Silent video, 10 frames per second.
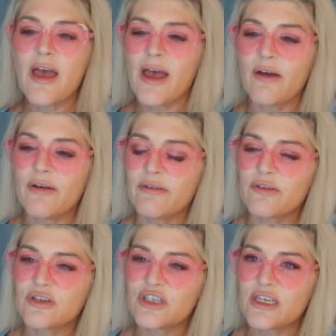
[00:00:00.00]

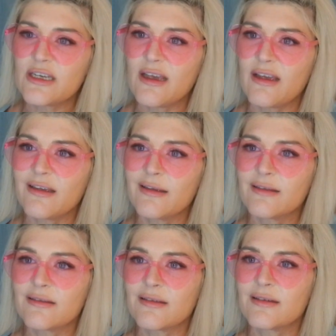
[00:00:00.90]
However, she is